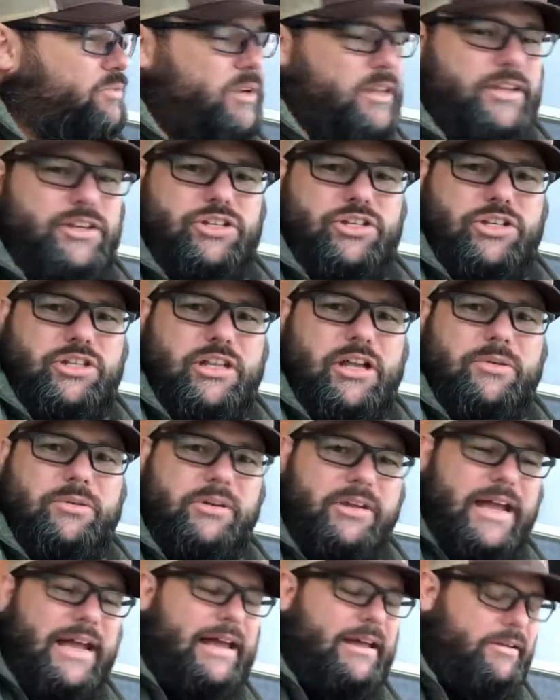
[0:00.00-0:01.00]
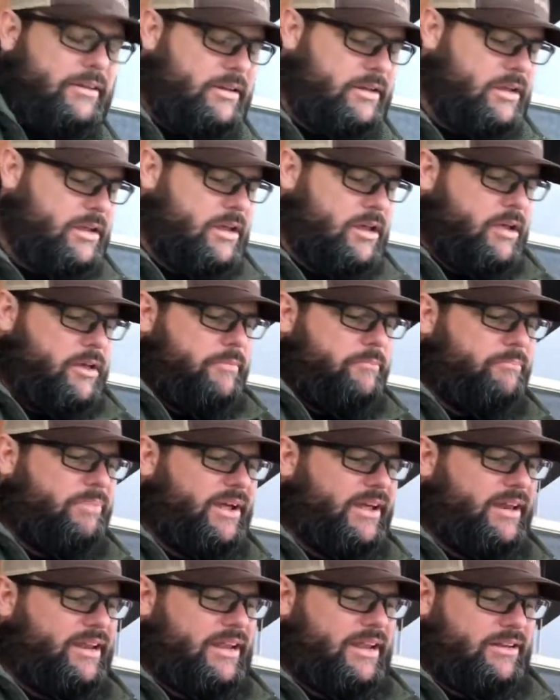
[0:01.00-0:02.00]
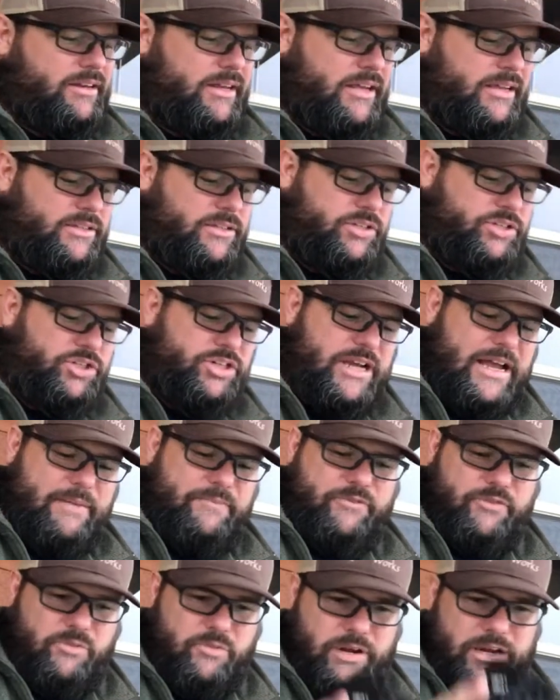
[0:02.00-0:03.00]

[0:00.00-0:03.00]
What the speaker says: really slowed down, but it does its job for